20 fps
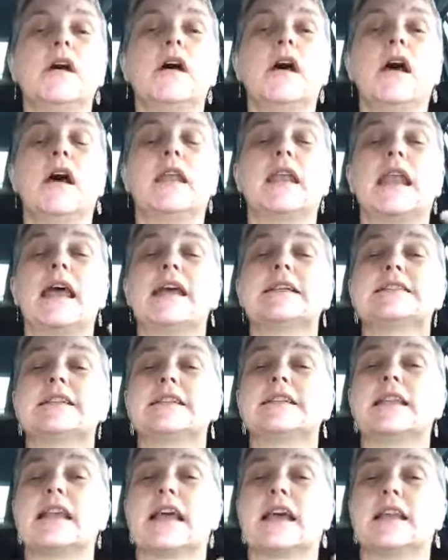Unless
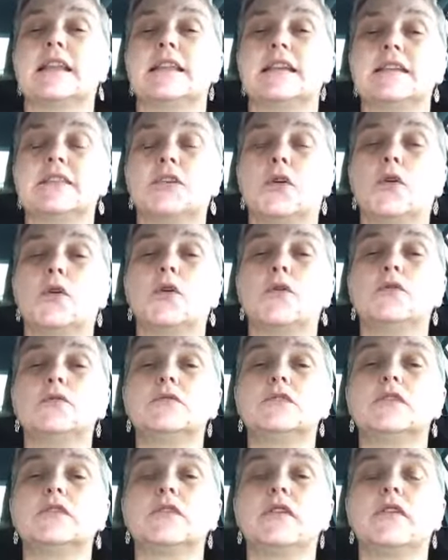it's like a
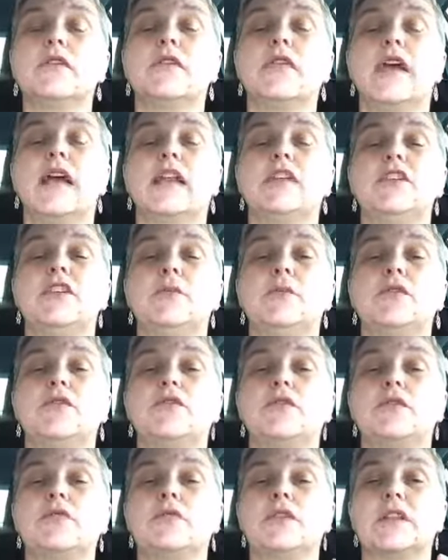leasehold, then you
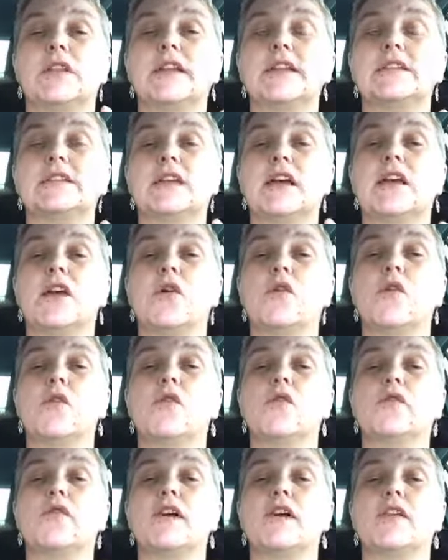would release it
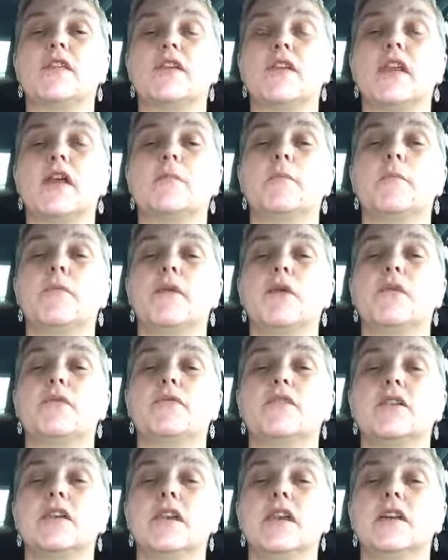over the number of
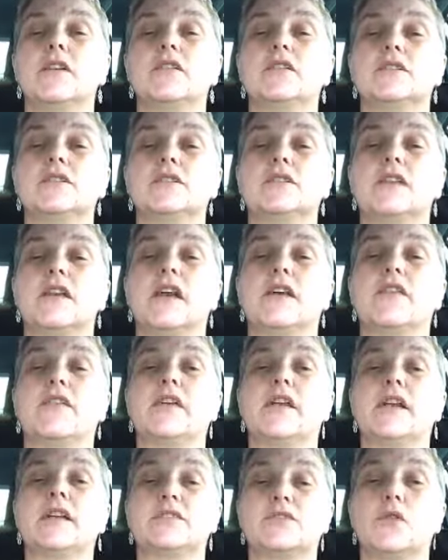years that
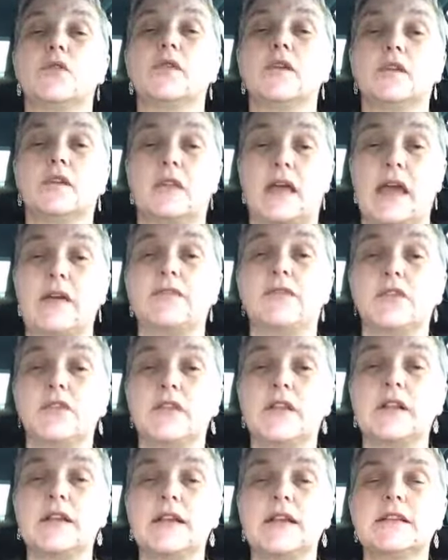there is left on
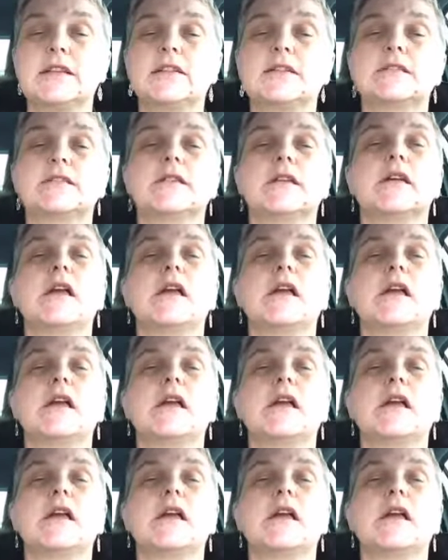the lease.